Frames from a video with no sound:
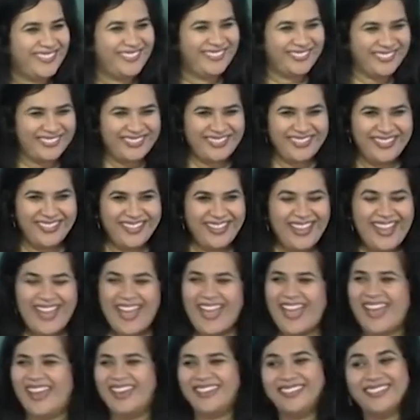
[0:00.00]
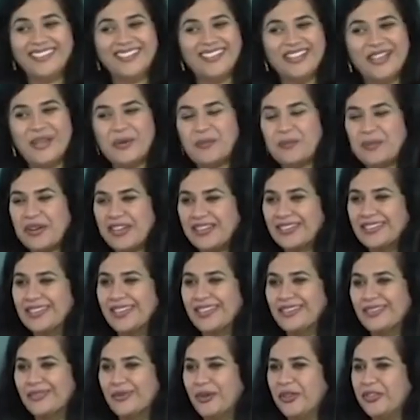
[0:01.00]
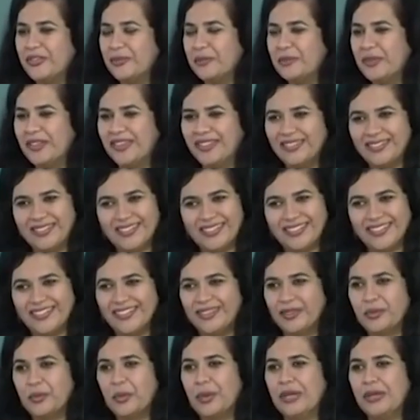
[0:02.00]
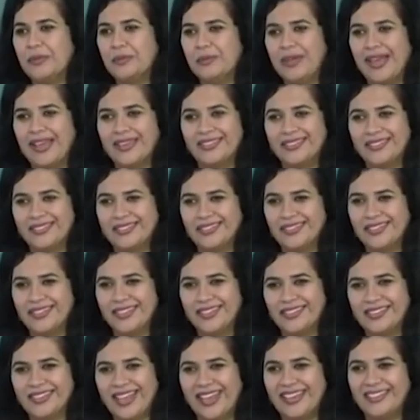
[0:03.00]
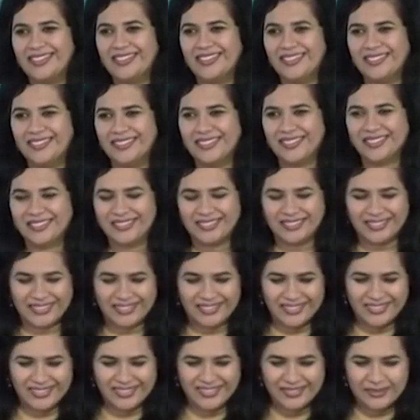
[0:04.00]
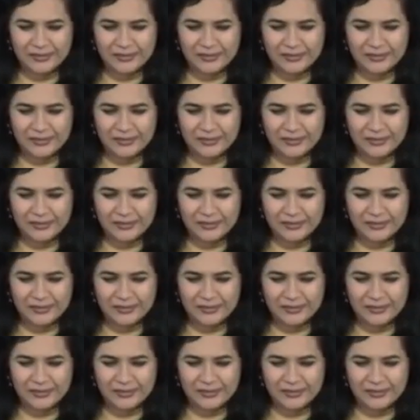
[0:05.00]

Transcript: Okay, and Breathless was made way back in nineteen sixty.